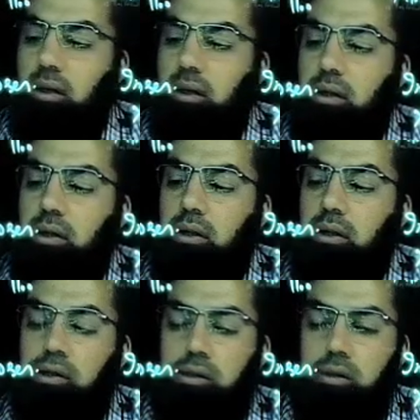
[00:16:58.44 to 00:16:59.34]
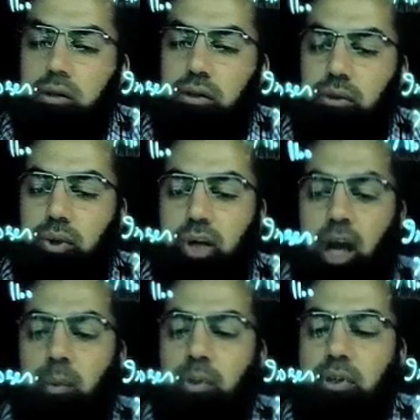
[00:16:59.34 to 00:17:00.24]
Uh, what
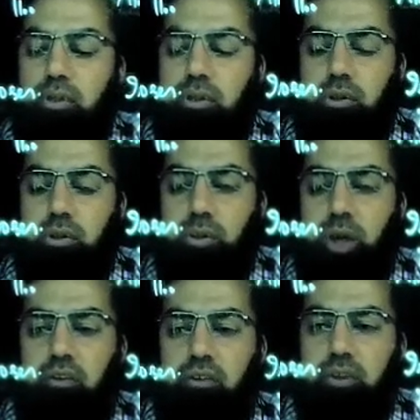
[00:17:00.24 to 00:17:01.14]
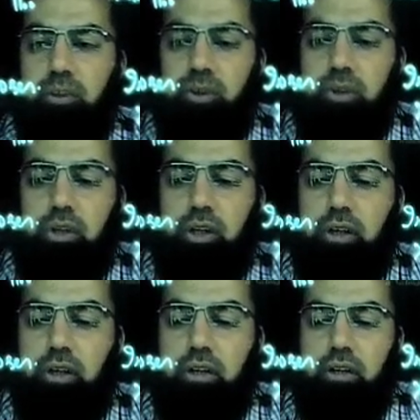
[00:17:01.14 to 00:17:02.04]
happens is you may have some
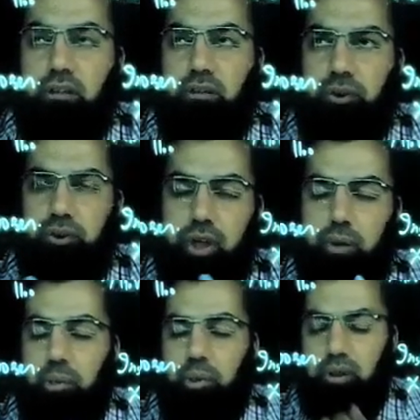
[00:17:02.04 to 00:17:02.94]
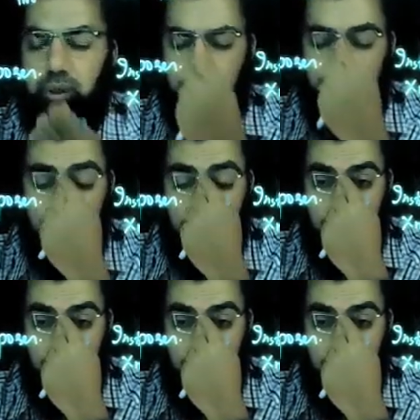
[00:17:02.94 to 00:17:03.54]
circuitry, say for example this is